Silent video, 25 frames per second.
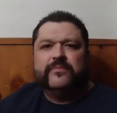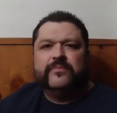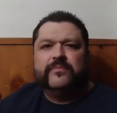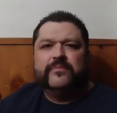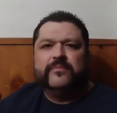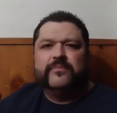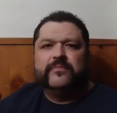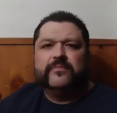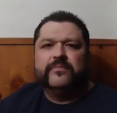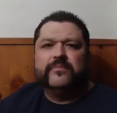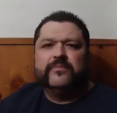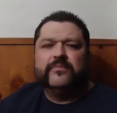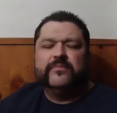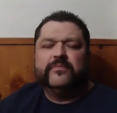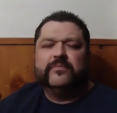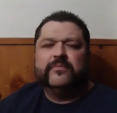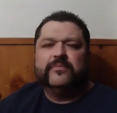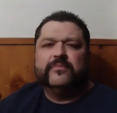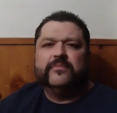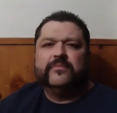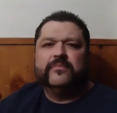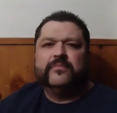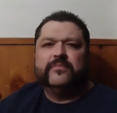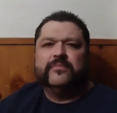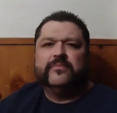
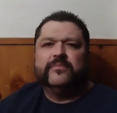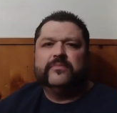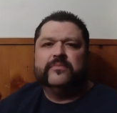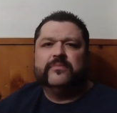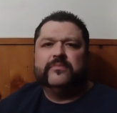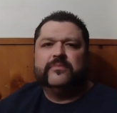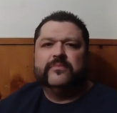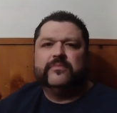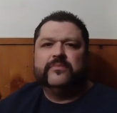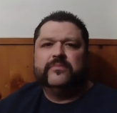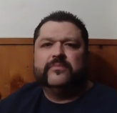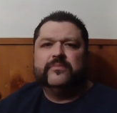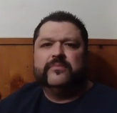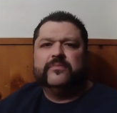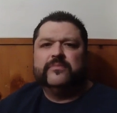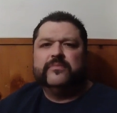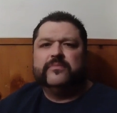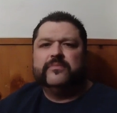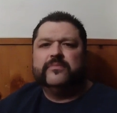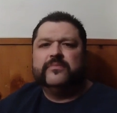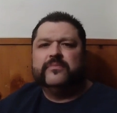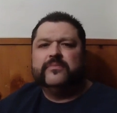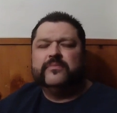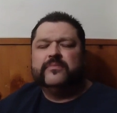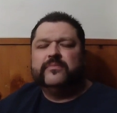
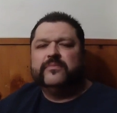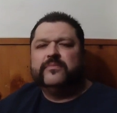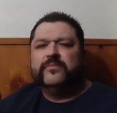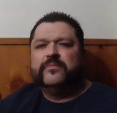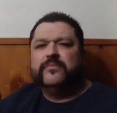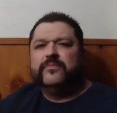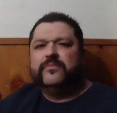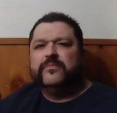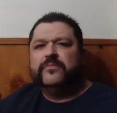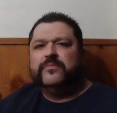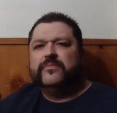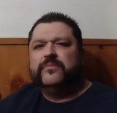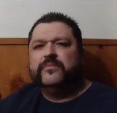Nobody speaks.